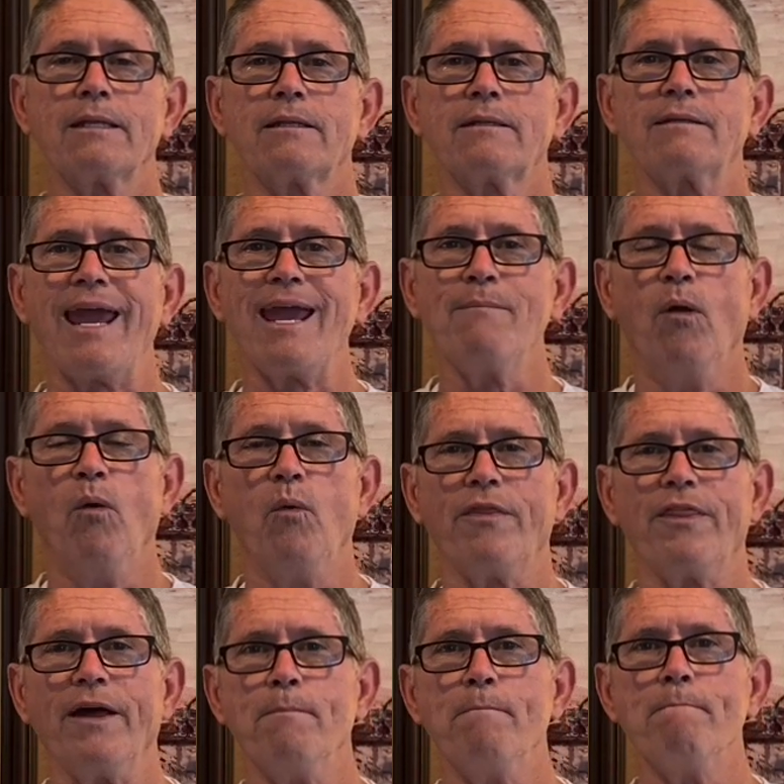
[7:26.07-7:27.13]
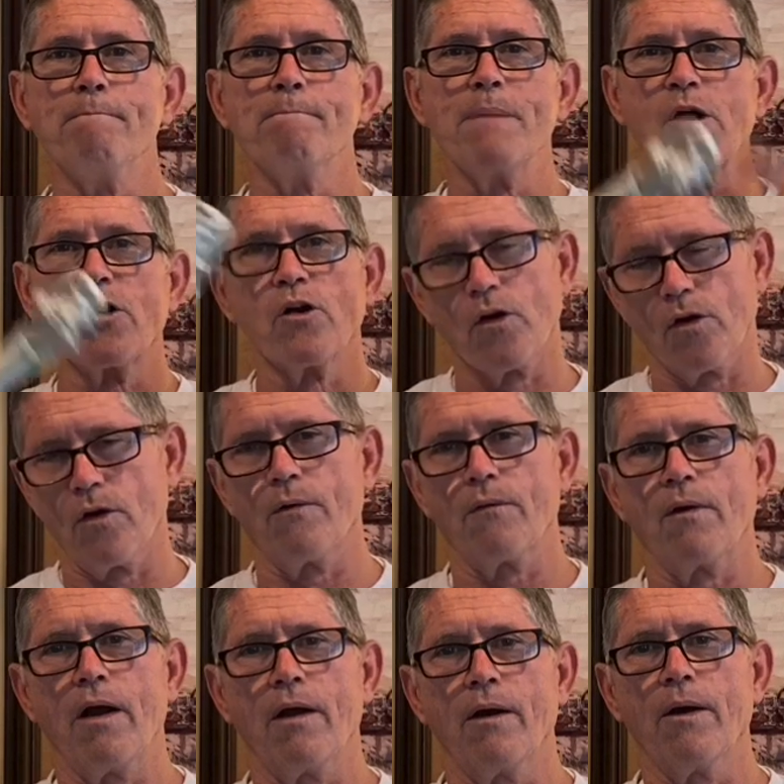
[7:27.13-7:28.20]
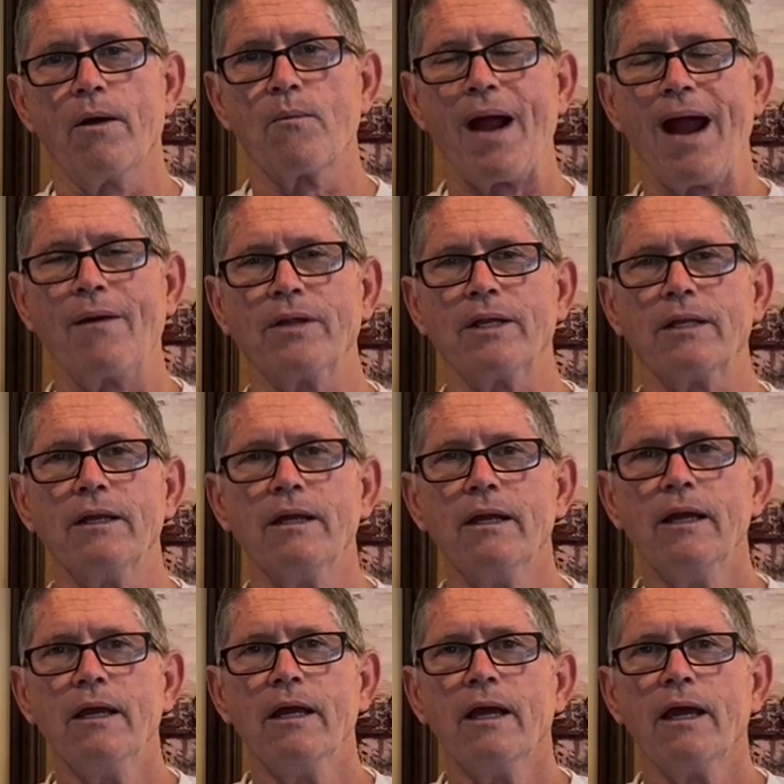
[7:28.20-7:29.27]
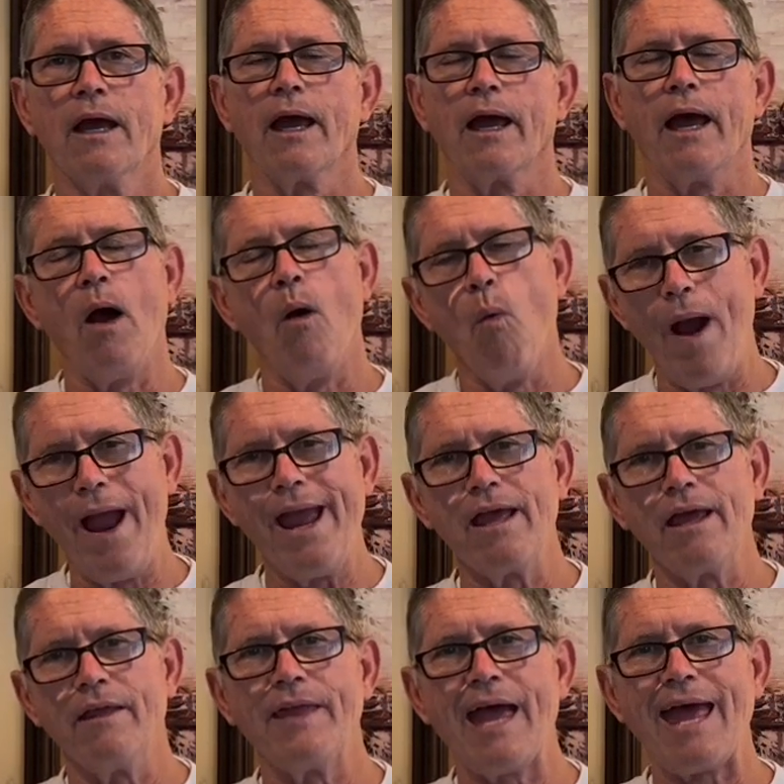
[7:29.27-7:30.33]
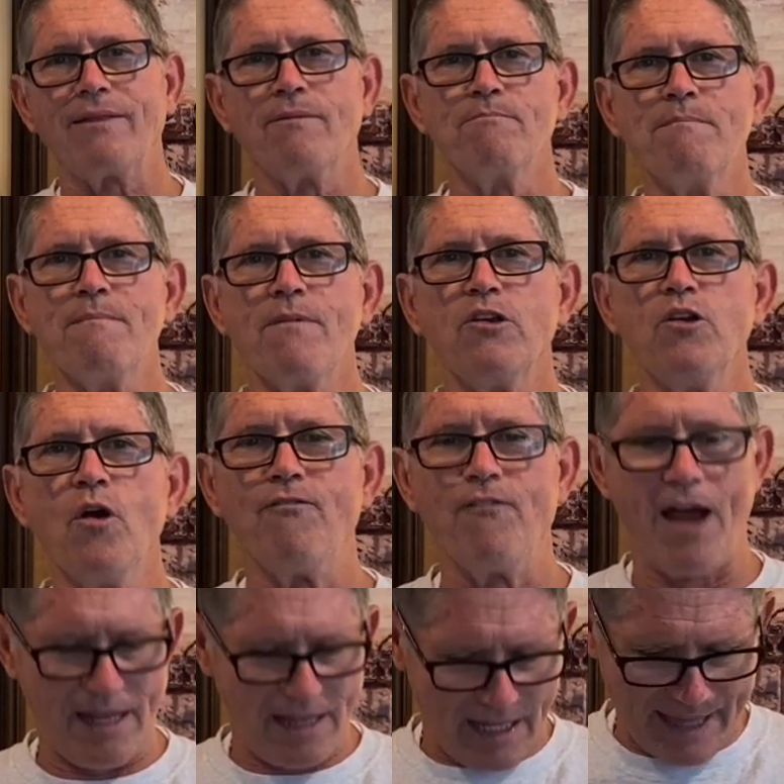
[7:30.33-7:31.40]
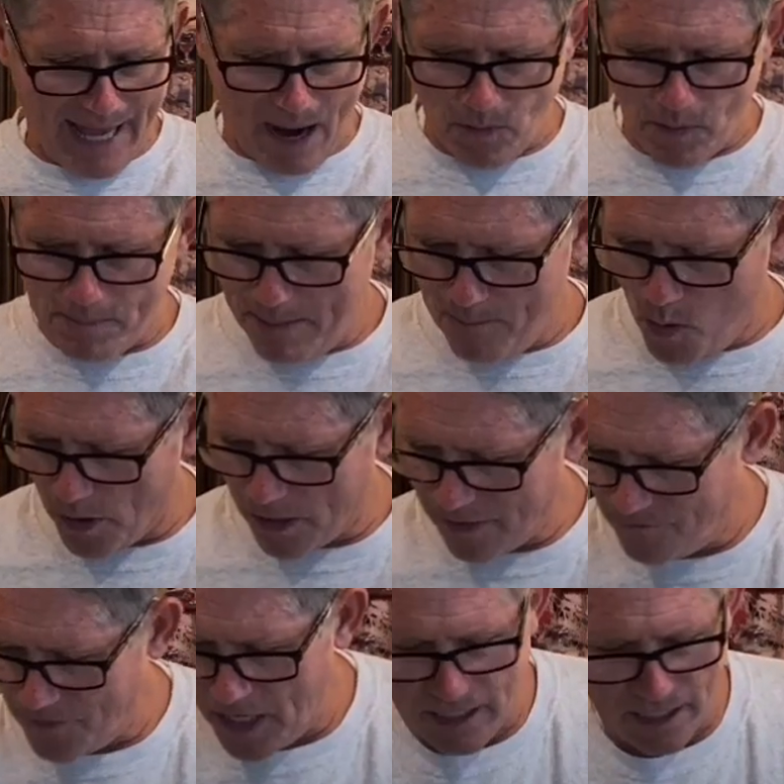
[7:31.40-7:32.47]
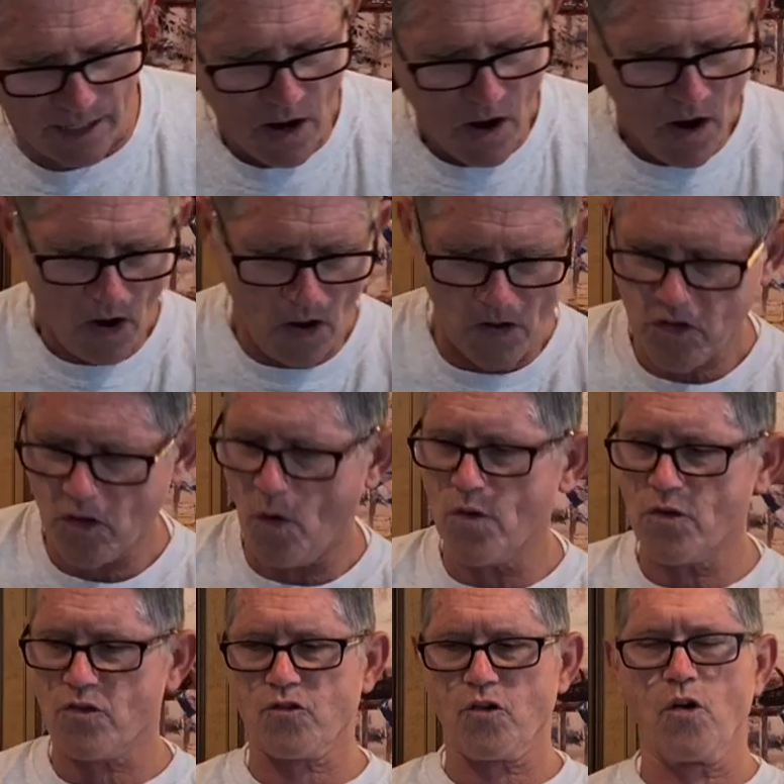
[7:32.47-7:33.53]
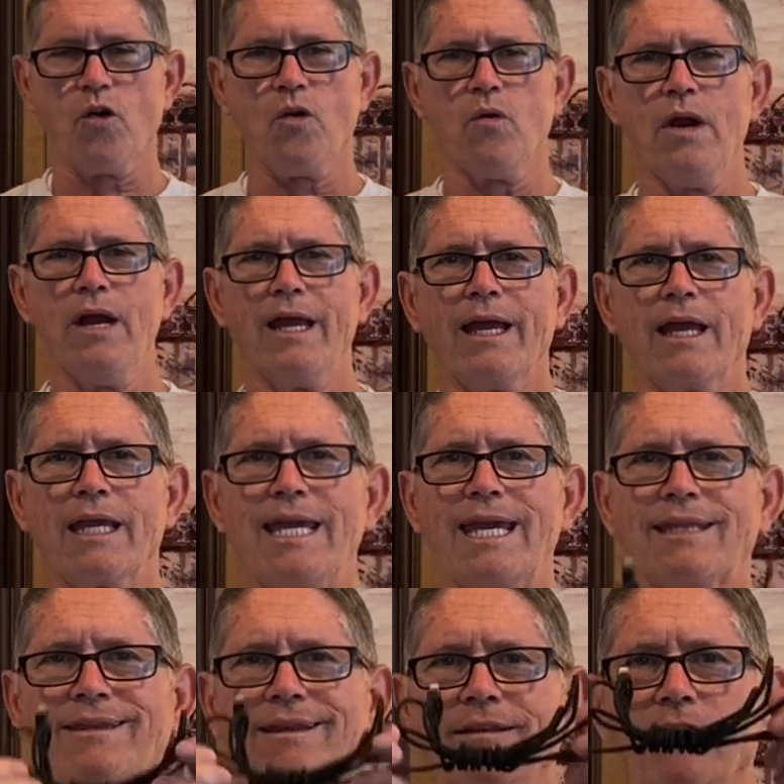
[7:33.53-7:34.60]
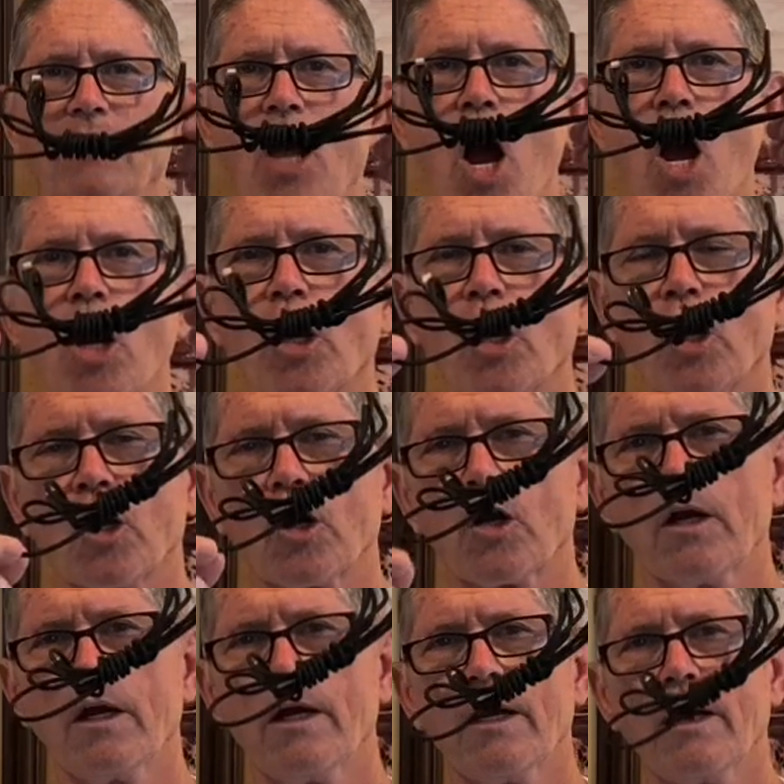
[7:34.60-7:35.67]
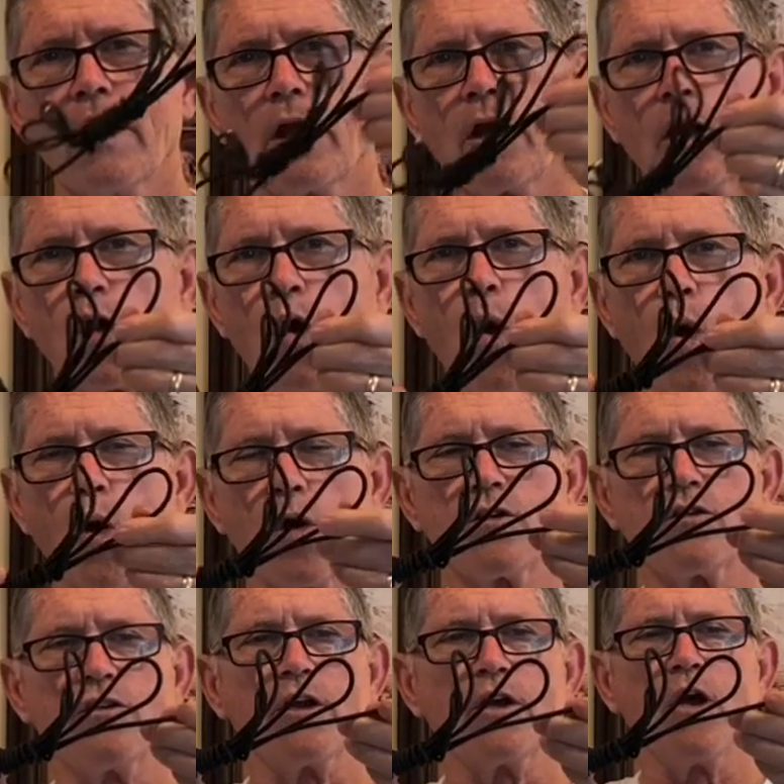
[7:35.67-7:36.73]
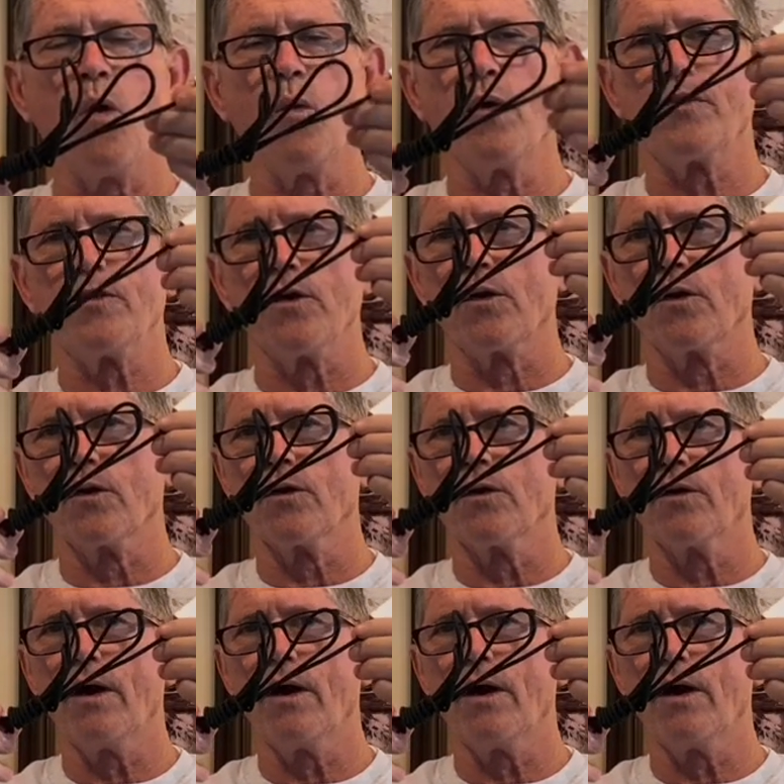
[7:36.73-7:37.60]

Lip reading: table with a mirror around it, away, and that you'll find that would be more convenient. Also, is true, get the longer cords that go with your